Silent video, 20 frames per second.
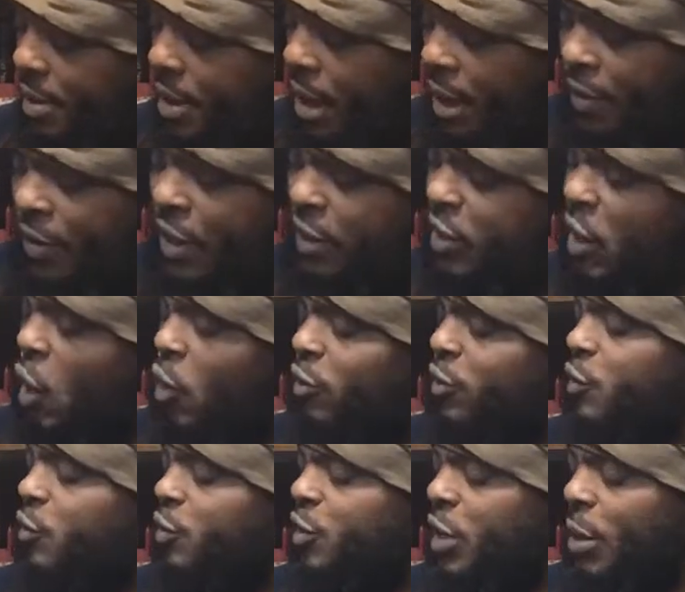This
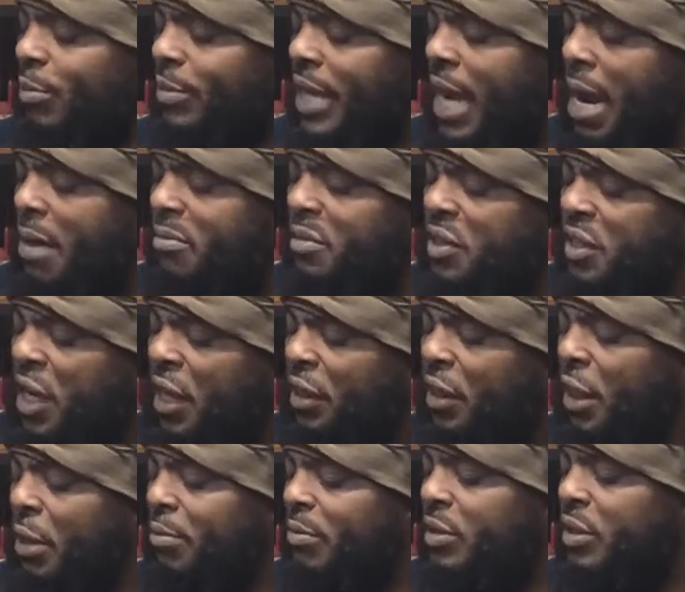also sometimes gets
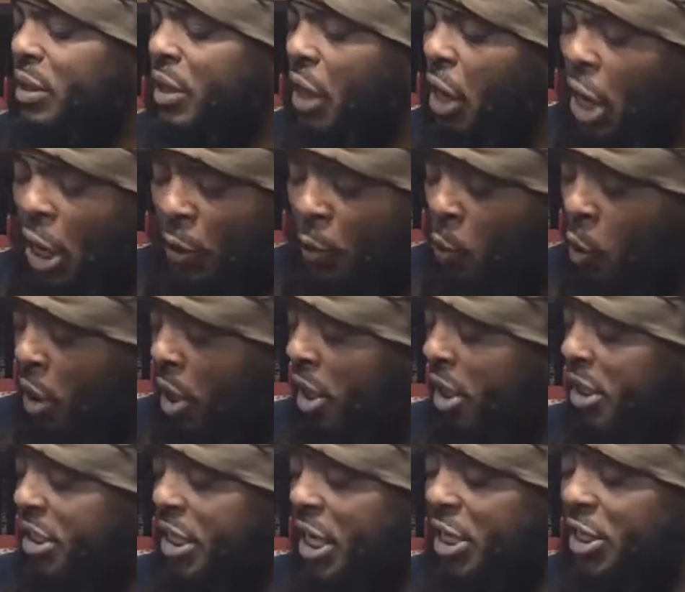them the unwanted
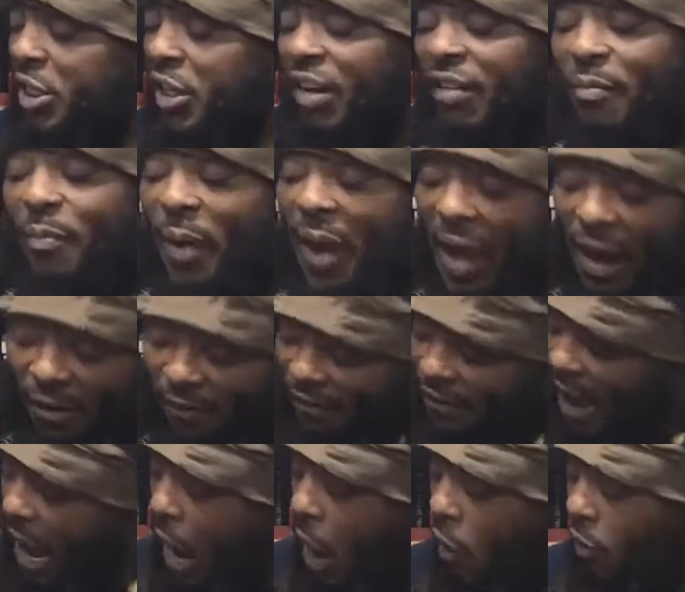attention of
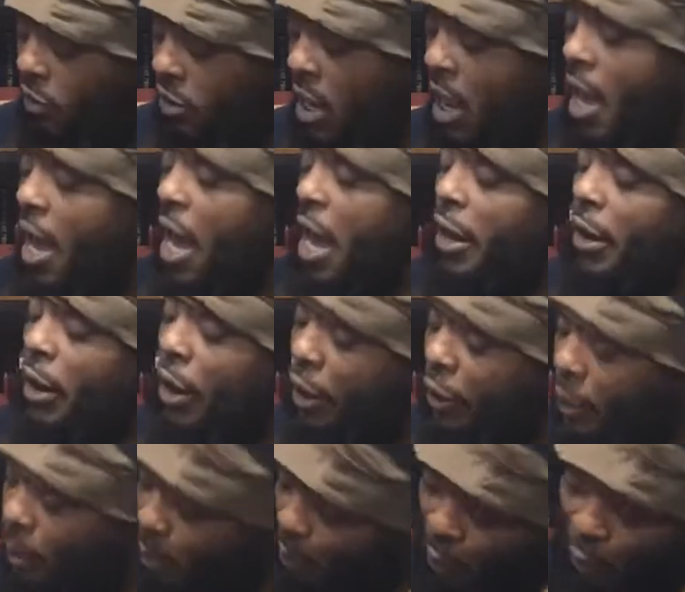pedophiles and
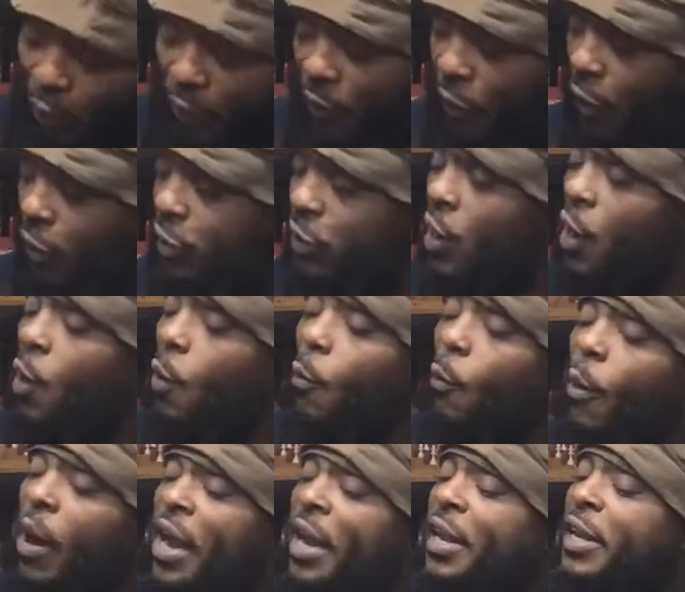other perverts
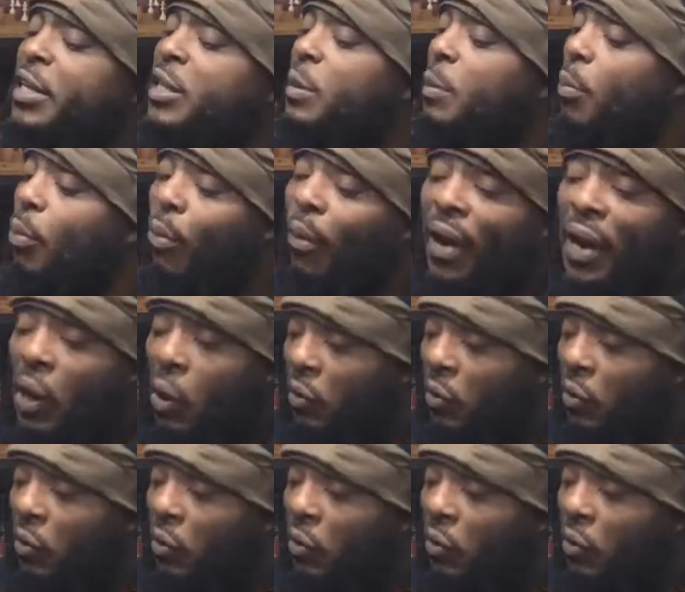waiting to prey on